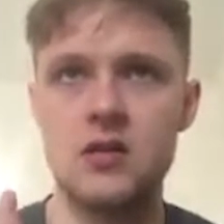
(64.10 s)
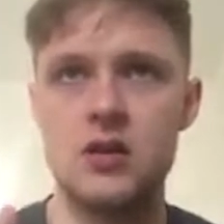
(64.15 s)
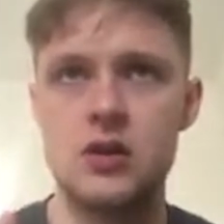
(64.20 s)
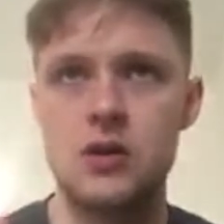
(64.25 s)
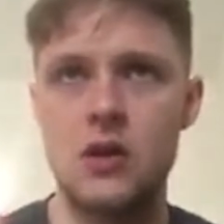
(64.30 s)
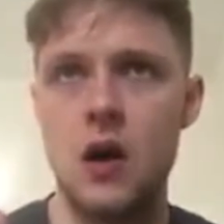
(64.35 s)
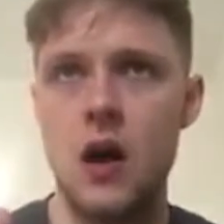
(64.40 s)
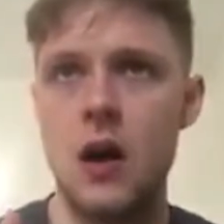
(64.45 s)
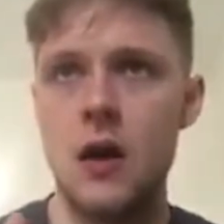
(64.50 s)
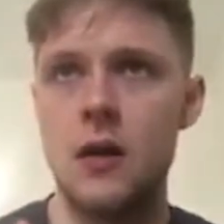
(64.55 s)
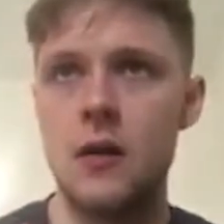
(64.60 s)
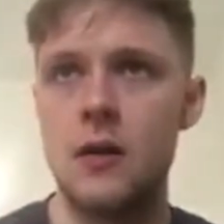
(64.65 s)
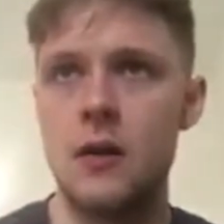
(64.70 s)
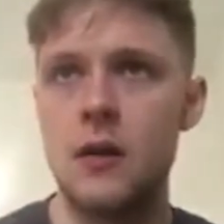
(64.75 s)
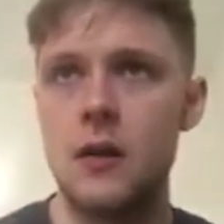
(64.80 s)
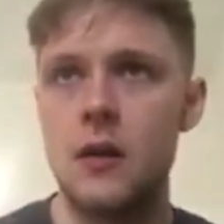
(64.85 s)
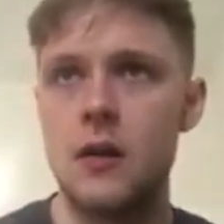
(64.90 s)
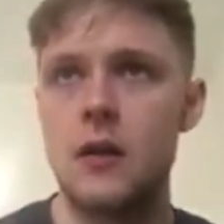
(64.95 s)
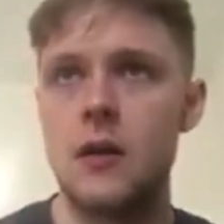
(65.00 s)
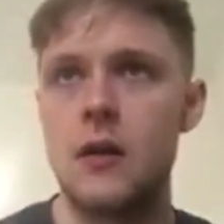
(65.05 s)
to try and
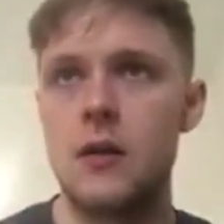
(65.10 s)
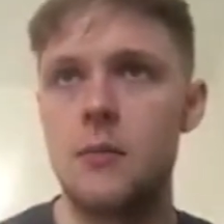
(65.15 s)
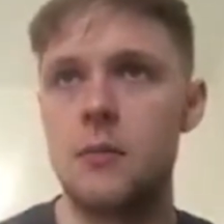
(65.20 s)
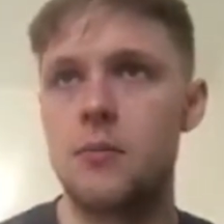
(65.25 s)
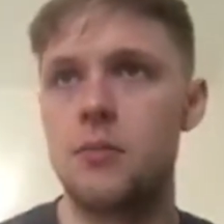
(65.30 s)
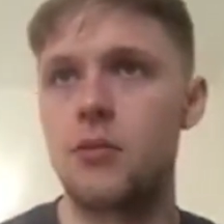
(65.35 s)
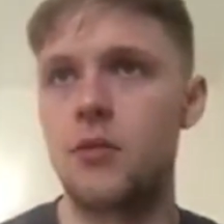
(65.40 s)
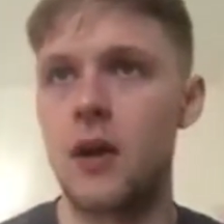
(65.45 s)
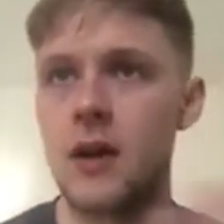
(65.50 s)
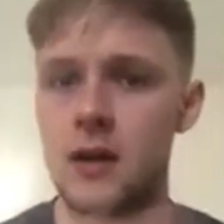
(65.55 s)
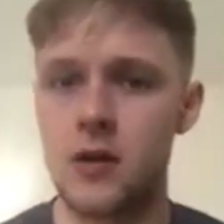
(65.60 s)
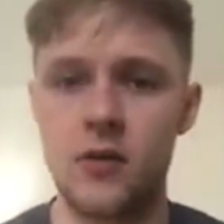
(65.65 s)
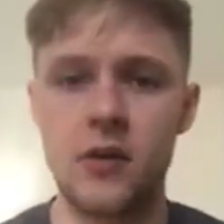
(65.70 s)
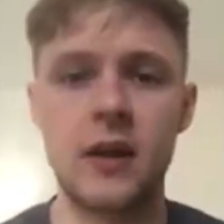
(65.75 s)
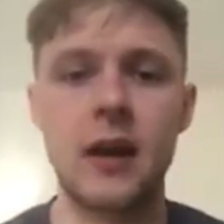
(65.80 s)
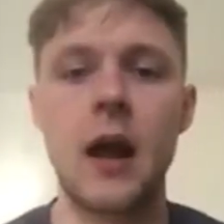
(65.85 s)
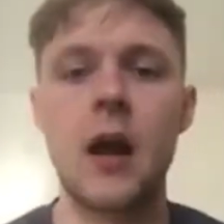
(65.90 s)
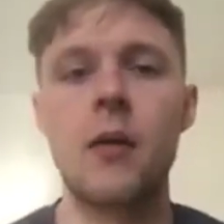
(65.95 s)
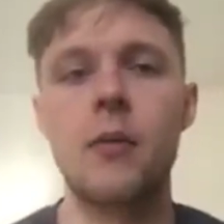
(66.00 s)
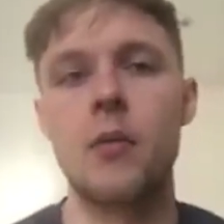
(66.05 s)
break on
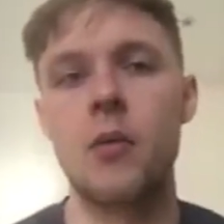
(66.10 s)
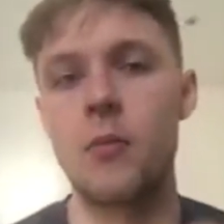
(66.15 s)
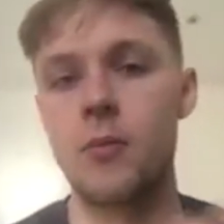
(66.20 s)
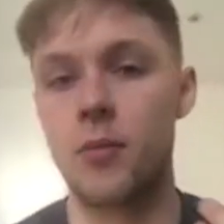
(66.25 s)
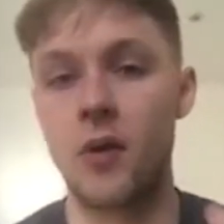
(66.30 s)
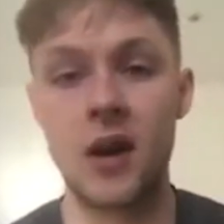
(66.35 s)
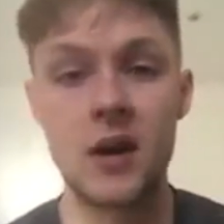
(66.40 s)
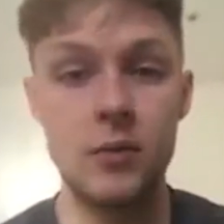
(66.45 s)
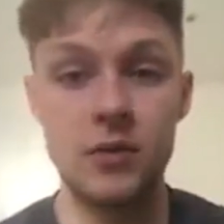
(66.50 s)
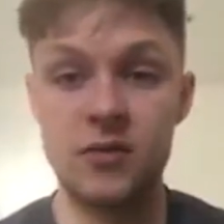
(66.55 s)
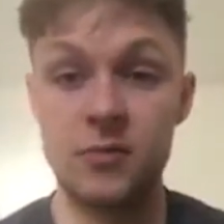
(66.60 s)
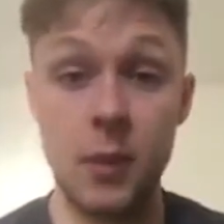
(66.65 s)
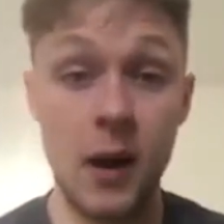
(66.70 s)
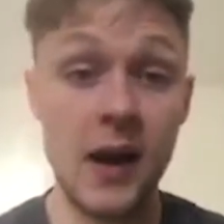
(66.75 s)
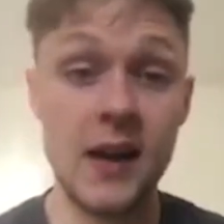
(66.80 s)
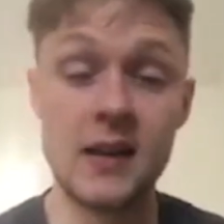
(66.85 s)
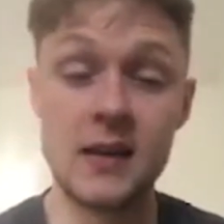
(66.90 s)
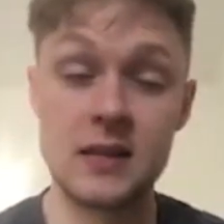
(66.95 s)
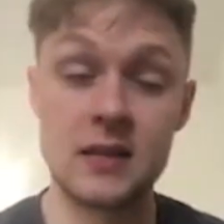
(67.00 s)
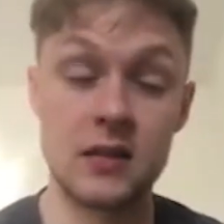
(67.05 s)
the counter and break with
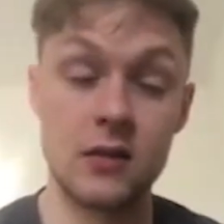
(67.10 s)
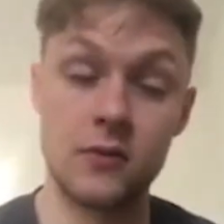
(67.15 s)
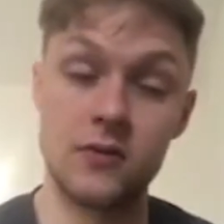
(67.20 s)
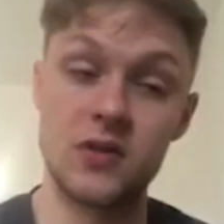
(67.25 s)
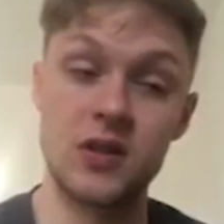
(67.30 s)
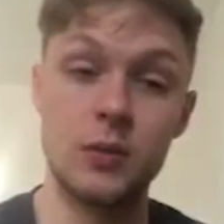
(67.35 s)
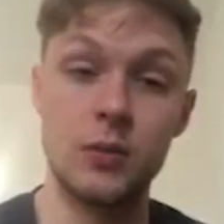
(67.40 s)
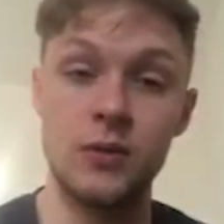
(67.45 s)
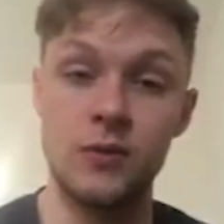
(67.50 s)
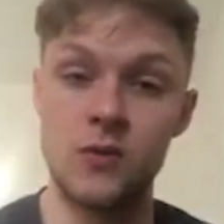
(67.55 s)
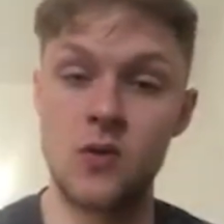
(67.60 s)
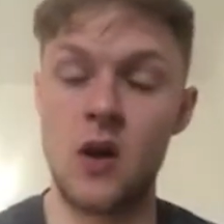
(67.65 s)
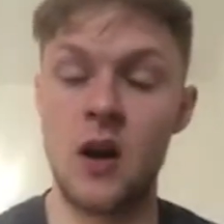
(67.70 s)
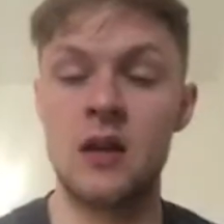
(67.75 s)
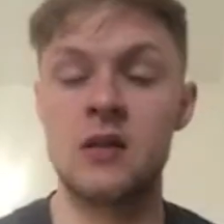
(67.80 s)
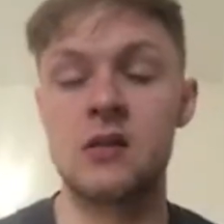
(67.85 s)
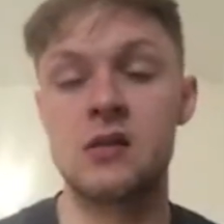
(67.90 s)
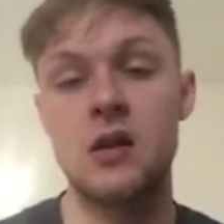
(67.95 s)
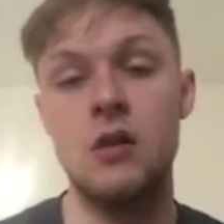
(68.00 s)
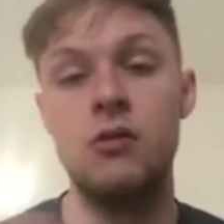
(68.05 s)
pace, and obviously we've got
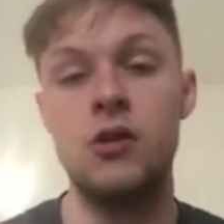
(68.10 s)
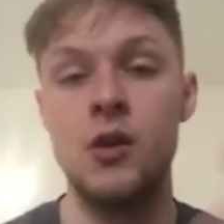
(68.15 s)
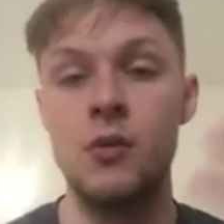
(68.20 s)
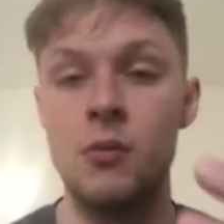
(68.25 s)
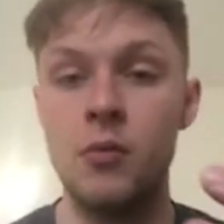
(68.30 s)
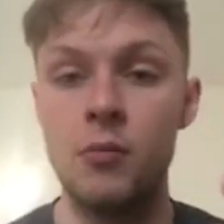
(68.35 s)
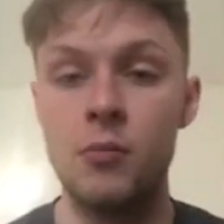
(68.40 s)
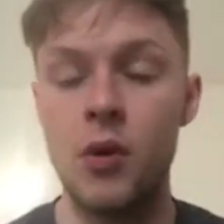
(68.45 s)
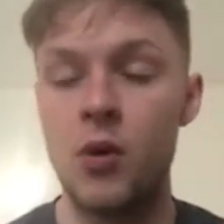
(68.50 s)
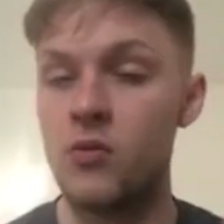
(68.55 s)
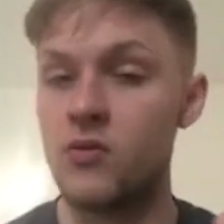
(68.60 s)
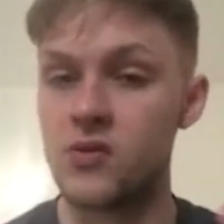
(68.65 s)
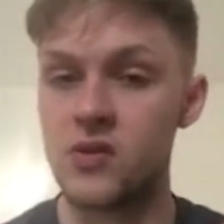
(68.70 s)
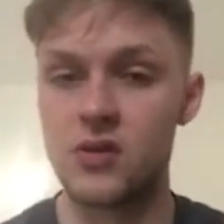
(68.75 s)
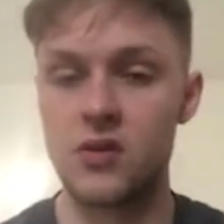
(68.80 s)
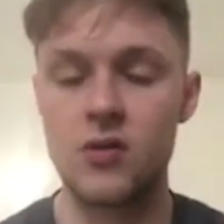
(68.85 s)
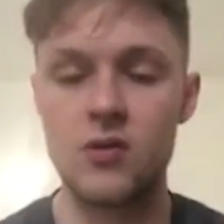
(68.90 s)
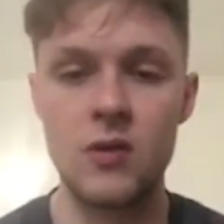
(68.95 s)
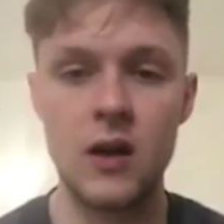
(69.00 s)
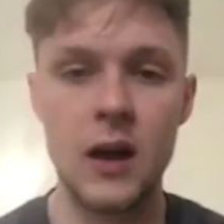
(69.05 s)
Antonio and Bowen
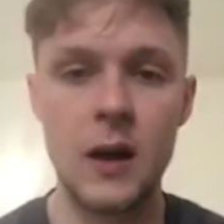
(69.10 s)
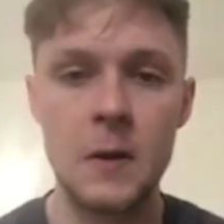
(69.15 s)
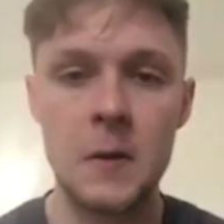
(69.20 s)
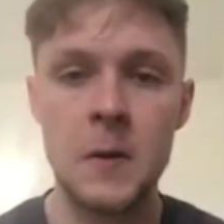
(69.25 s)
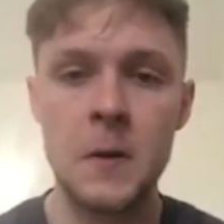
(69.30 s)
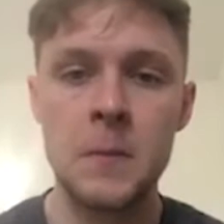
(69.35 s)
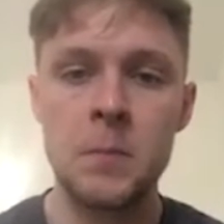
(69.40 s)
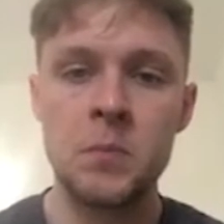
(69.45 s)
to do that.